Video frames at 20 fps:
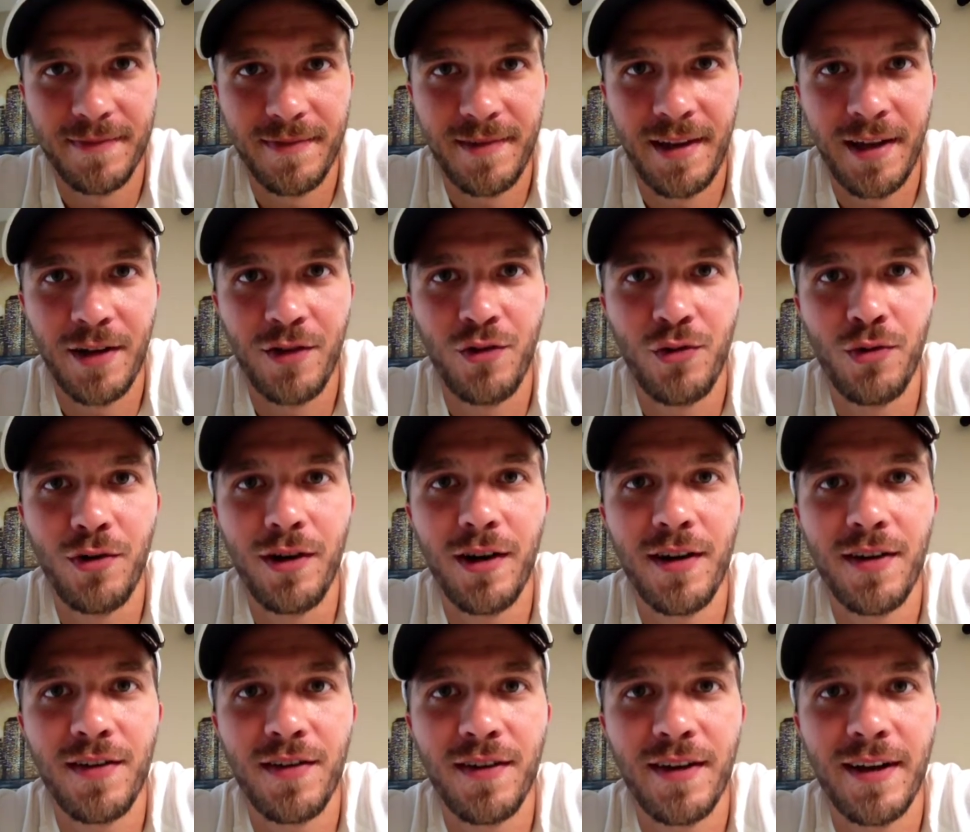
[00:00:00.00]
Tattooed
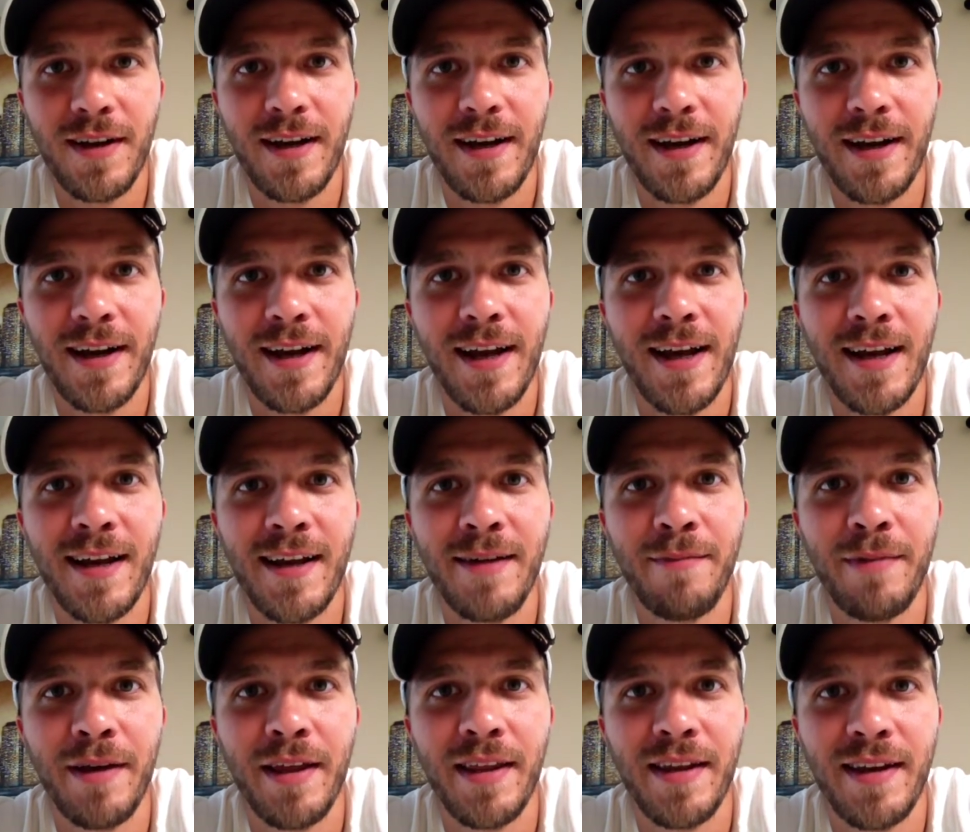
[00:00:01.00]
Gus got a guy
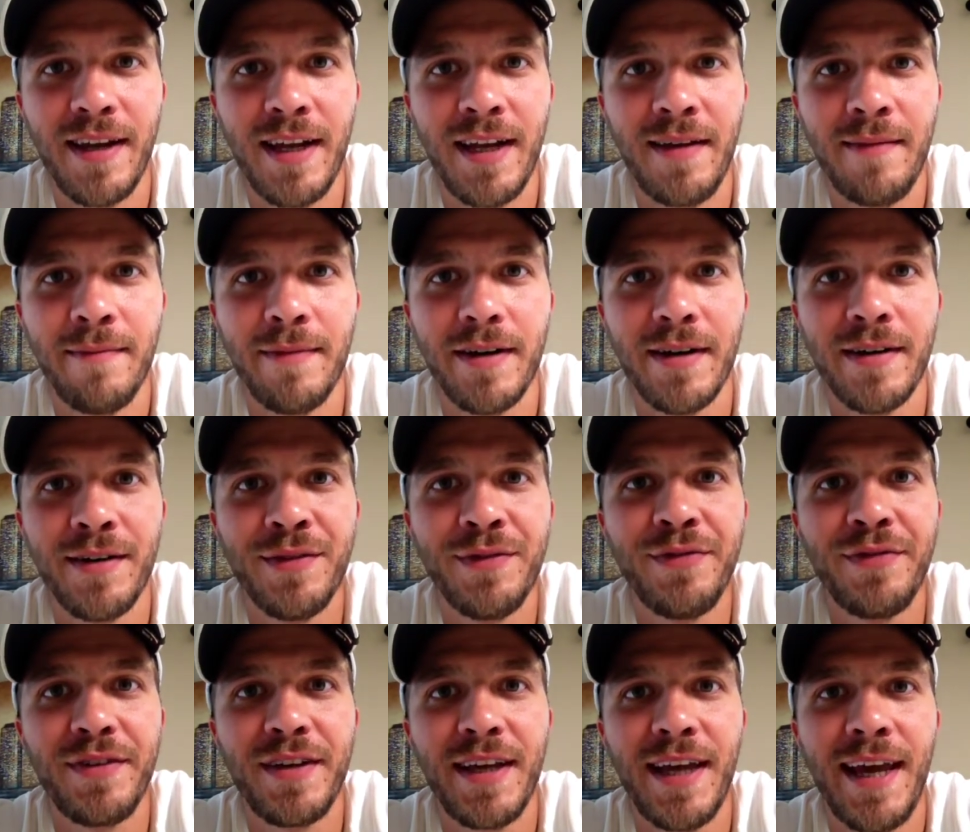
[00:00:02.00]
by the name
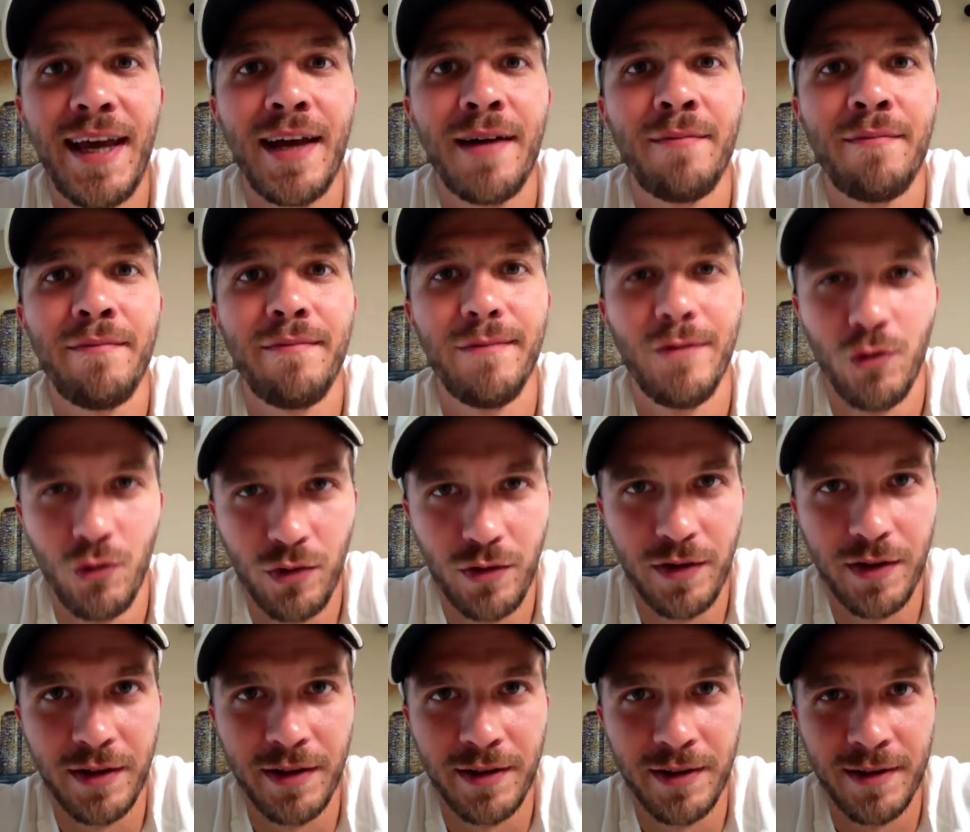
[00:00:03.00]
of Cam
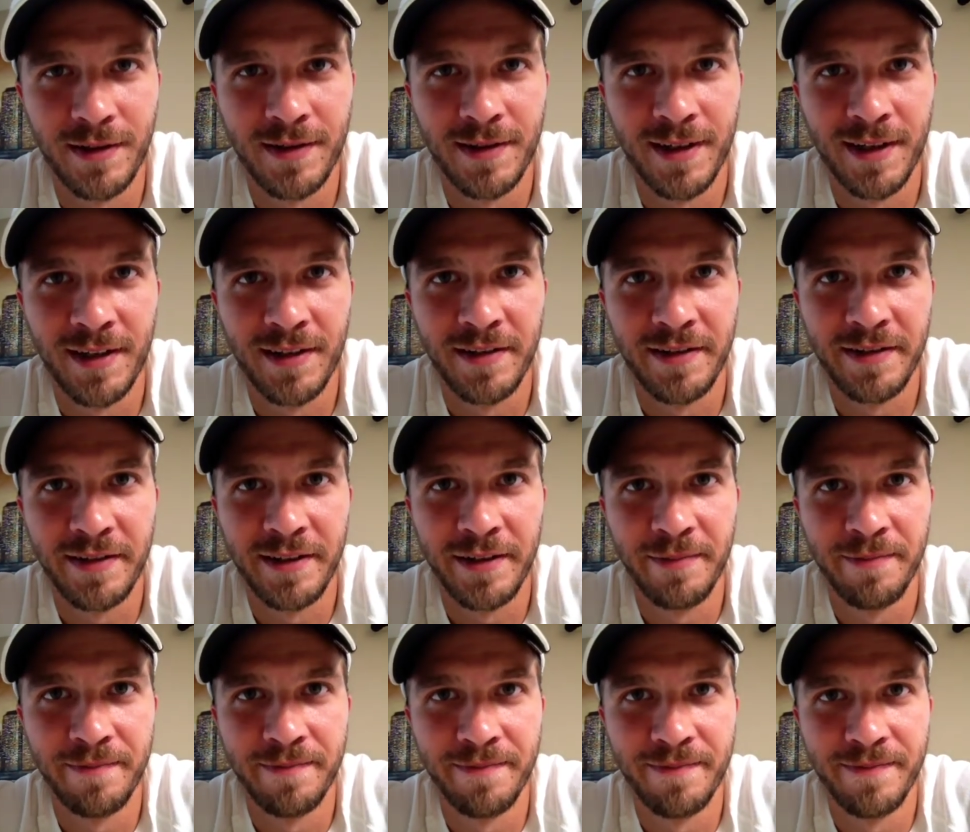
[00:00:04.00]
Newton on his team.